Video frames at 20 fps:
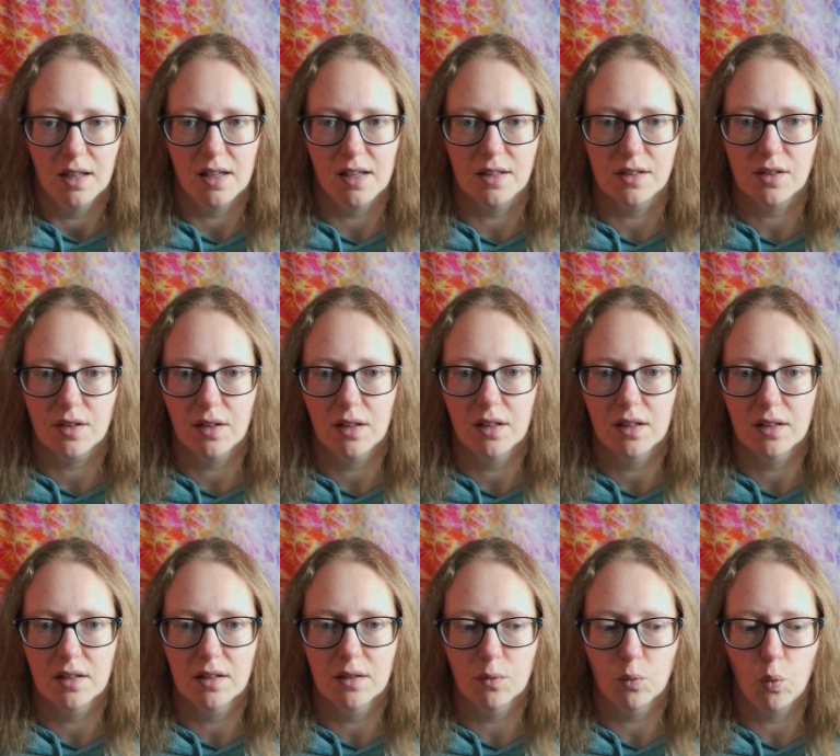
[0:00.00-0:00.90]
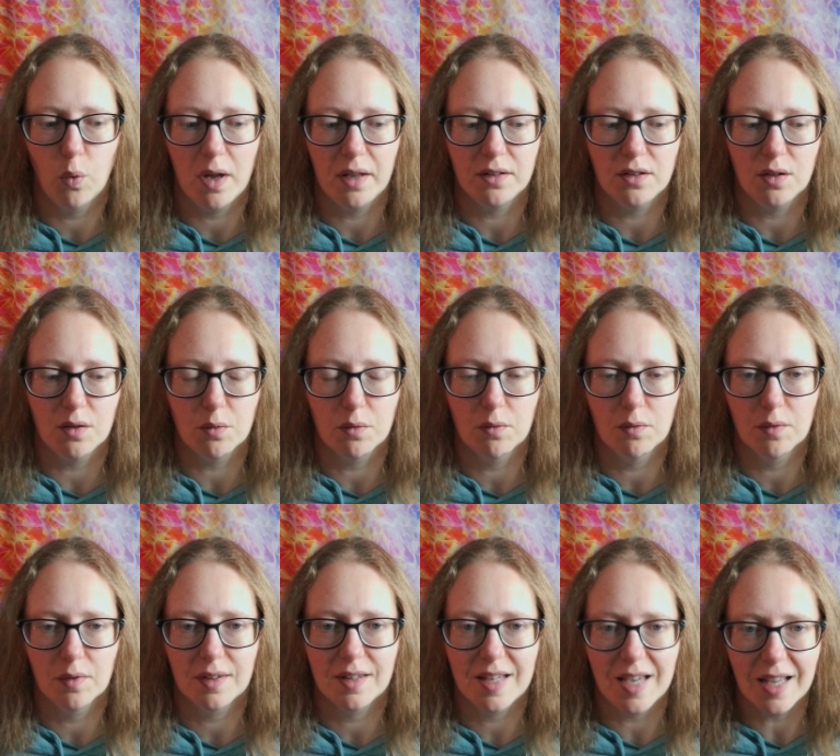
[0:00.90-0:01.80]
It's when you
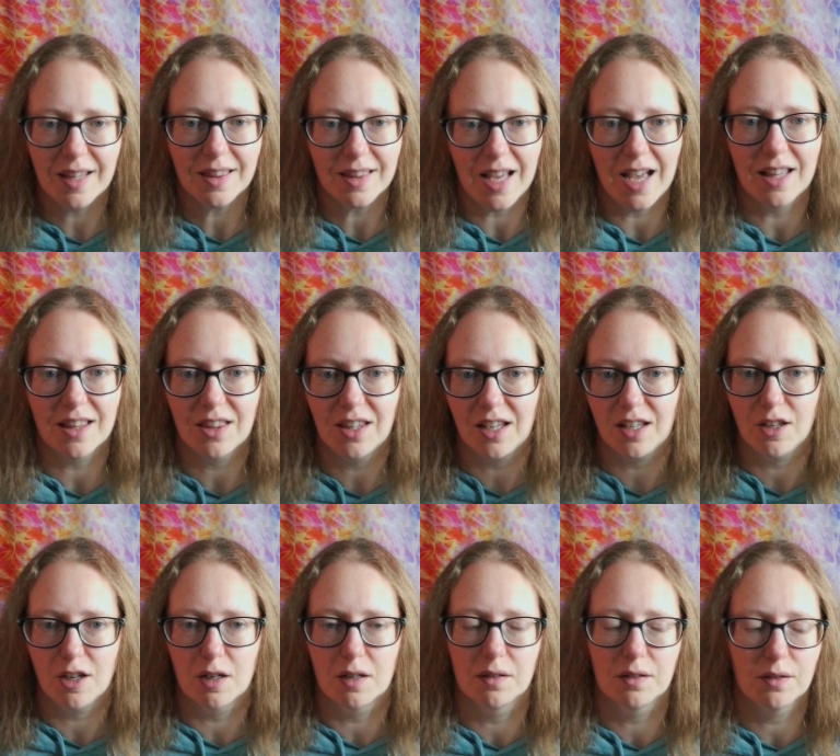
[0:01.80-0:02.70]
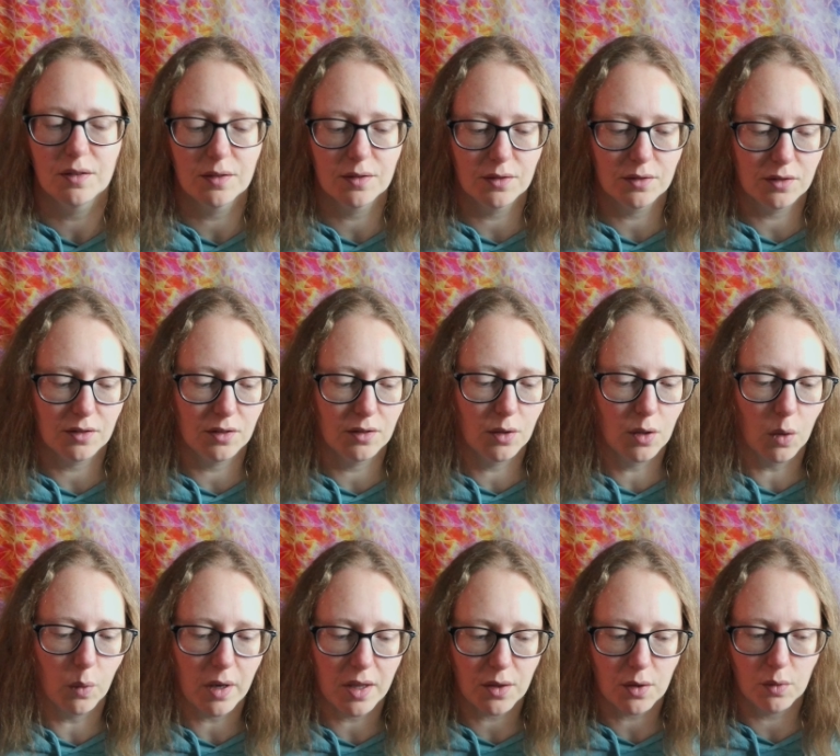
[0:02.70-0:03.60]
get that thing, you're
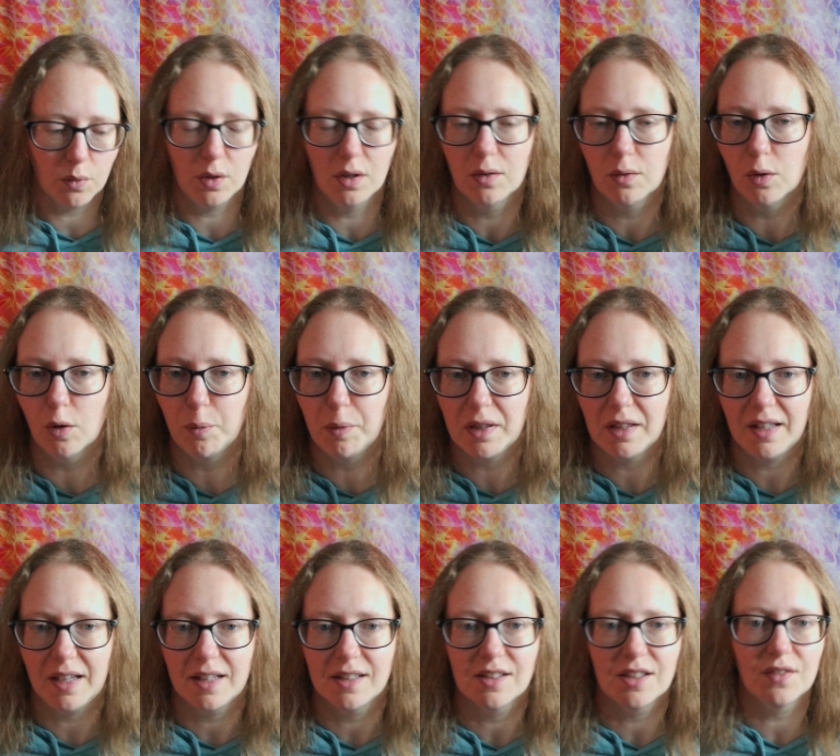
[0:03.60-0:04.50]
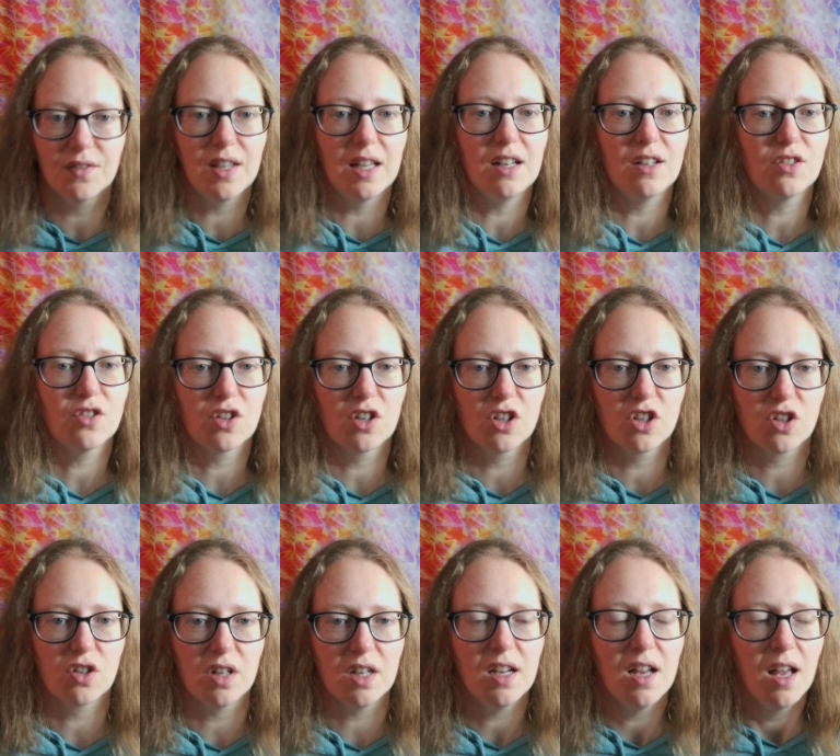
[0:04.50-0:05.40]
going through the whole plans of getting
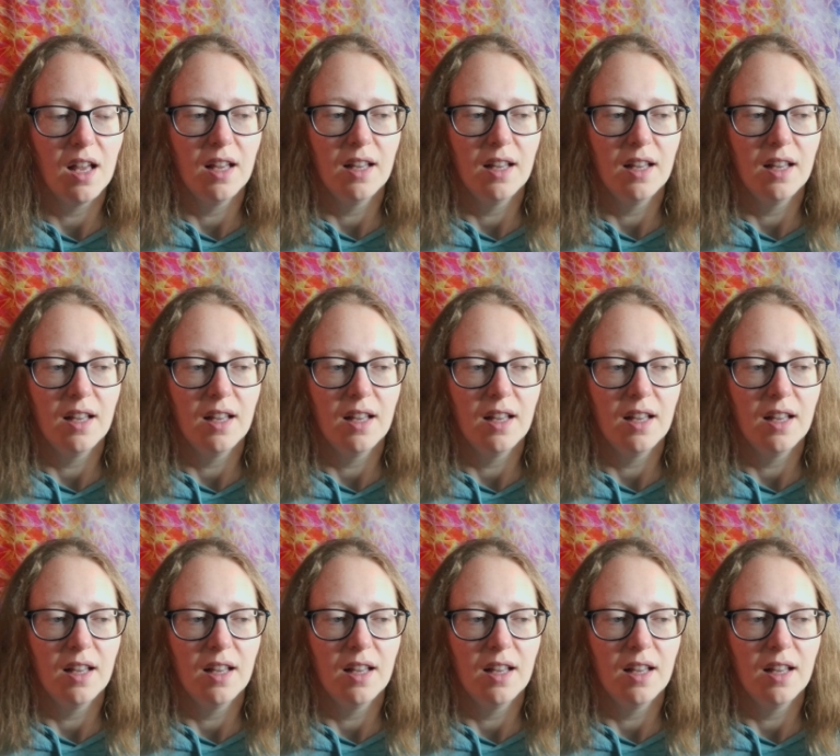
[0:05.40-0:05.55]
surgery.